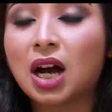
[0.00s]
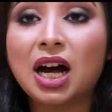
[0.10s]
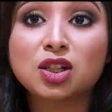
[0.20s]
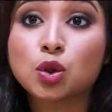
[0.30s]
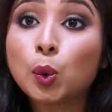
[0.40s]

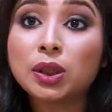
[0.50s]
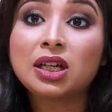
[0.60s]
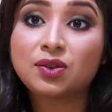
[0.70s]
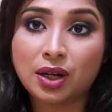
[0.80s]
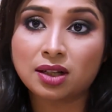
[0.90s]
A
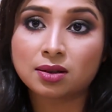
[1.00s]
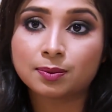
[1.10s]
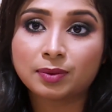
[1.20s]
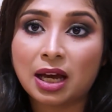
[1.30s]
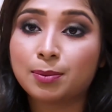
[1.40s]
soothing drinks,
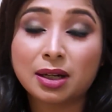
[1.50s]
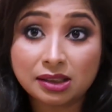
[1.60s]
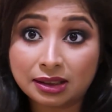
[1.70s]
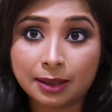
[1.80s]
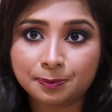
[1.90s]
I
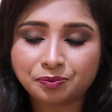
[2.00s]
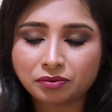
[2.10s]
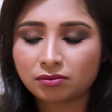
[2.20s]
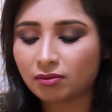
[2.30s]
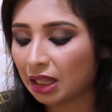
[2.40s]
must say.
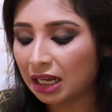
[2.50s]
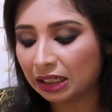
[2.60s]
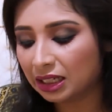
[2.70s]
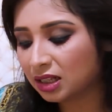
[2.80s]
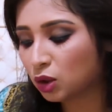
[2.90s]

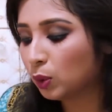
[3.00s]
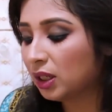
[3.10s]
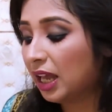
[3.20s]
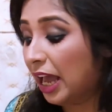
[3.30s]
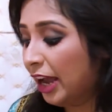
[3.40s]
It's
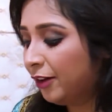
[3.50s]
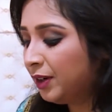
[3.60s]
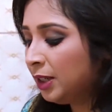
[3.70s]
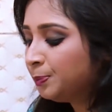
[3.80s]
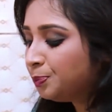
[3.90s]
soothing
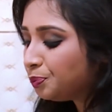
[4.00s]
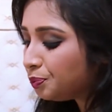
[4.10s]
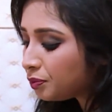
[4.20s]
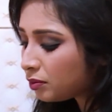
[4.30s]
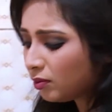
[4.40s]
every
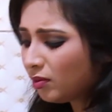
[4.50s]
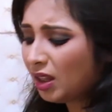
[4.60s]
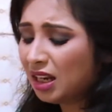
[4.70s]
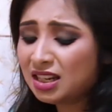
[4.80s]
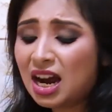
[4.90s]

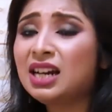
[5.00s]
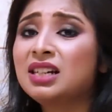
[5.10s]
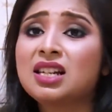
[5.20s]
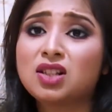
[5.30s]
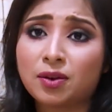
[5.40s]

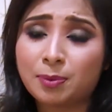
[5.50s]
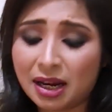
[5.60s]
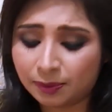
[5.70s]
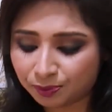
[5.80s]
tiredness of mine.